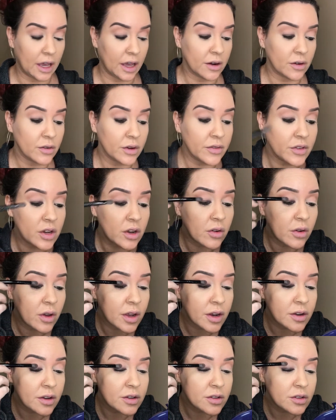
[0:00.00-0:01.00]
I don't even know how
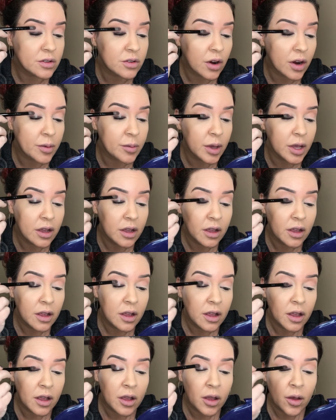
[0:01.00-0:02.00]
to describe it.
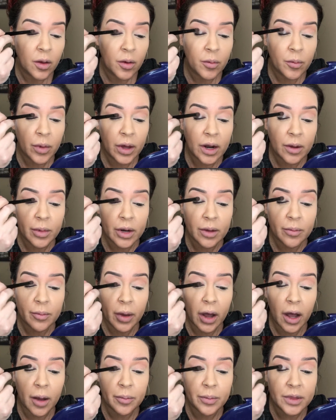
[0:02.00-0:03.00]
But I'm gonna
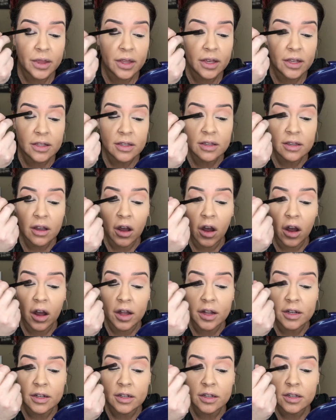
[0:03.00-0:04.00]
pop this
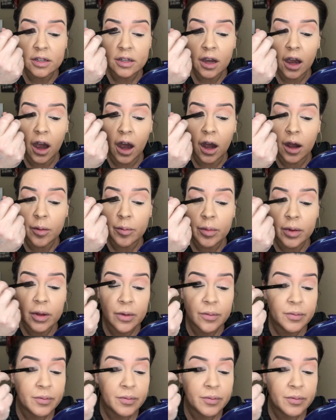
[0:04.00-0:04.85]
on top.